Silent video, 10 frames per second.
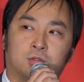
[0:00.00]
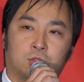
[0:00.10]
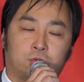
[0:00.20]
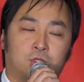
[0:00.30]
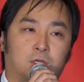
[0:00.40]

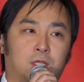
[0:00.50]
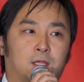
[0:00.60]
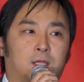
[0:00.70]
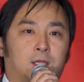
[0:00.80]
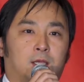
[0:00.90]
solution.
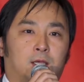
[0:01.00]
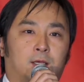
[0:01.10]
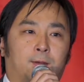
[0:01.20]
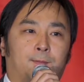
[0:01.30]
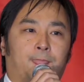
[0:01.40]

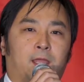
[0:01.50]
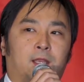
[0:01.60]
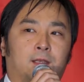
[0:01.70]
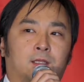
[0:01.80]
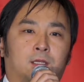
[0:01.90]

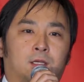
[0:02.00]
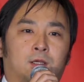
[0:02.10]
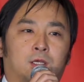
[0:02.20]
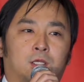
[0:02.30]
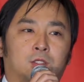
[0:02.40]

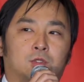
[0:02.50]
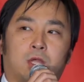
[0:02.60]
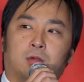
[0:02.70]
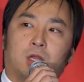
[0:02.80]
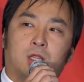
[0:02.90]
So
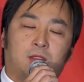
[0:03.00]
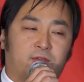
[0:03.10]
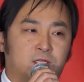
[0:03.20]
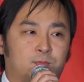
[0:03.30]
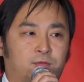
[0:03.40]
I run an
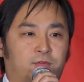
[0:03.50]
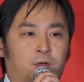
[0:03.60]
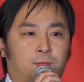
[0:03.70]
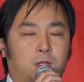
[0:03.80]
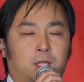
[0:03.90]
investment
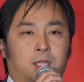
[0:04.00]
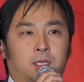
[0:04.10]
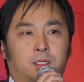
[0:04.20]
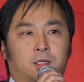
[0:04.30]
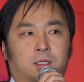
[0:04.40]
firm, and